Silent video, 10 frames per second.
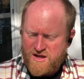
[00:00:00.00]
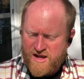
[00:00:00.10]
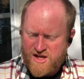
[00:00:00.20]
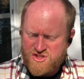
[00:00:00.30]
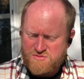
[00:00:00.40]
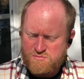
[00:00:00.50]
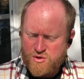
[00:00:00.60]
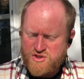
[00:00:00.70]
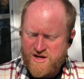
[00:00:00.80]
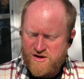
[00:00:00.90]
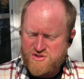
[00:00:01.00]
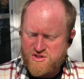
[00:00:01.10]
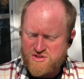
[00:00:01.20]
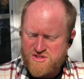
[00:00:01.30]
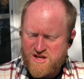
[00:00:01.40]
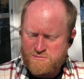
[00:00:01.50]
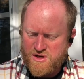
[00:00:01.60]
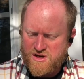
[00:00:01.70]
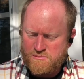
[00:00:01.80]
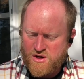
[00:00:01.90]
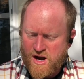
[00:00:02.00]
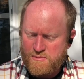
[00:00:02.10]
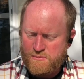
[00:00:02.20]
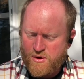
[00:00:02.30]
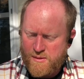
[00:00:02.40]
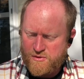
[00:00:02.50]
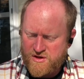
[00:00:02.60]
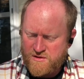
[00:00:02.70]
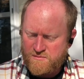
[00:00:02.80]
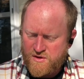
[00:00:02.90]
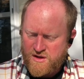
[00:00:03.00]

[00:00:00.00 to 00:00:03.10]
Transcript: Hence, most houses had become common property,